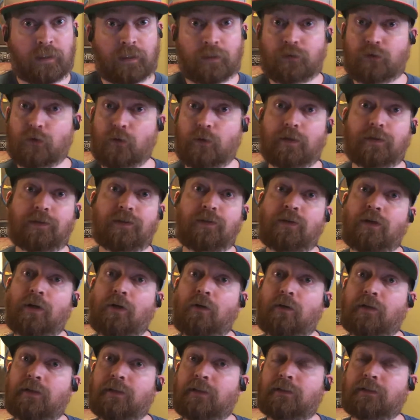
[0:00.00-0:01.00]
So it
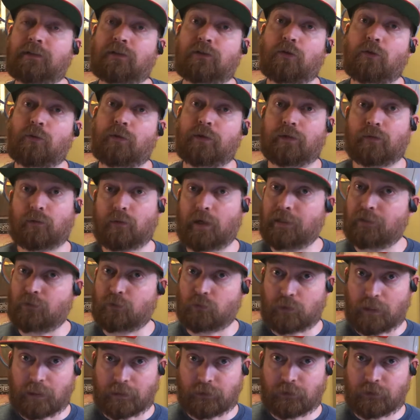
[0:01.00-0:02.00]
still is going the right
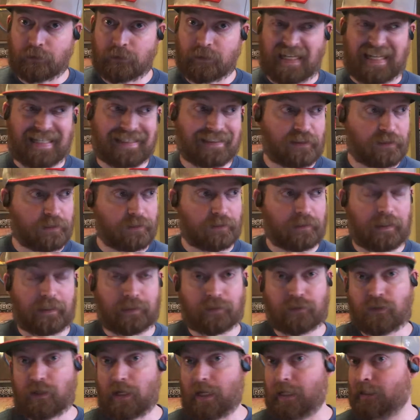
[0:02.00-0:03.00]
direction. It just
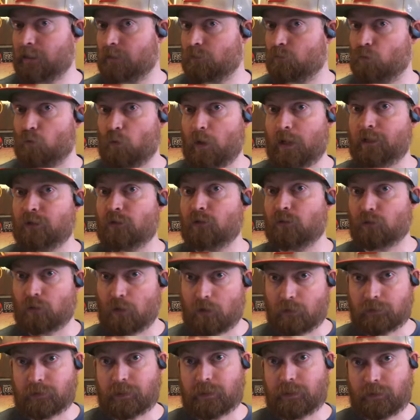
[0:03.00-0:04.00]
has taken way too
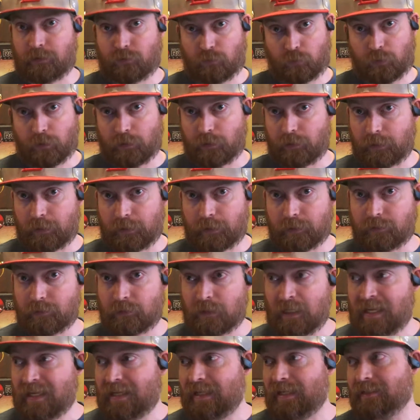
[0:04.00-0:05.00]
long to get to where it
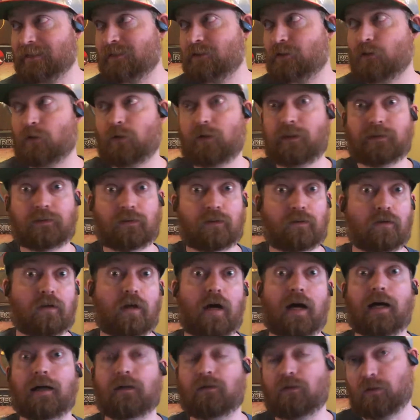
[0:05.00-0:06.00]
is, and still has a
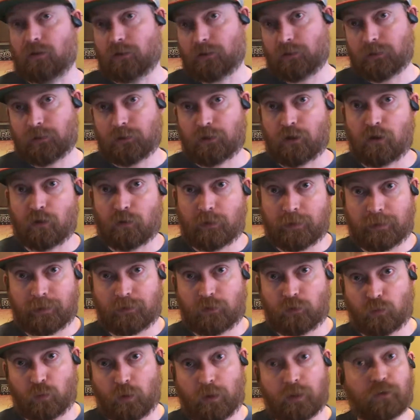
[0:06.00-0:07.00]
lot longer to go to get
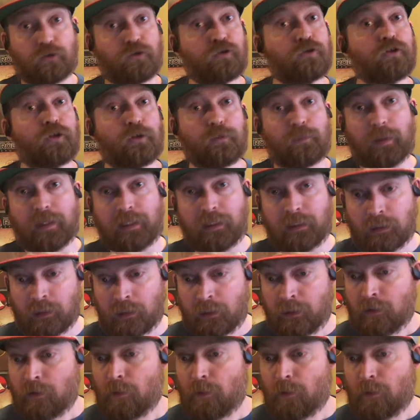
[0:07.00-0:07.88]
to where it should be.